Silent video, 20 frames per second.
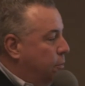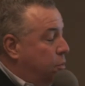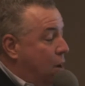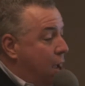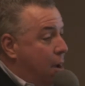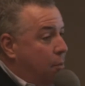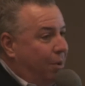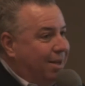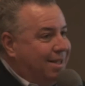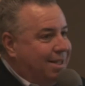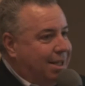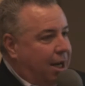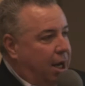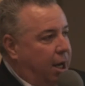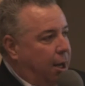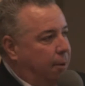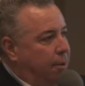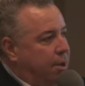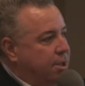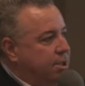problem with
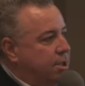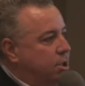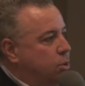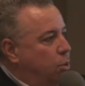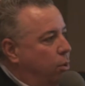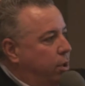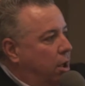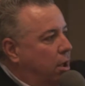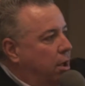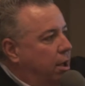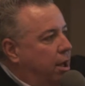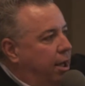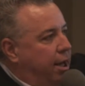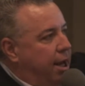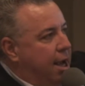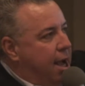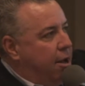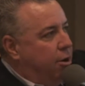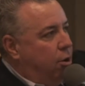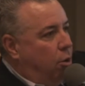selenium is, is when you look at
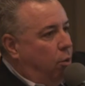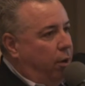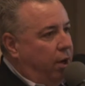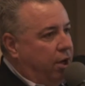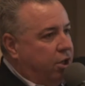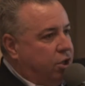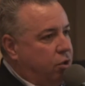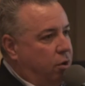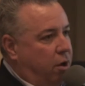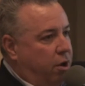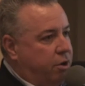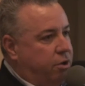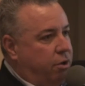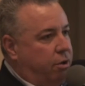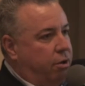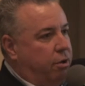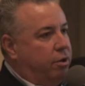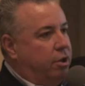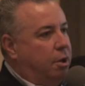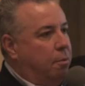the outer ring
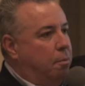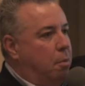structure to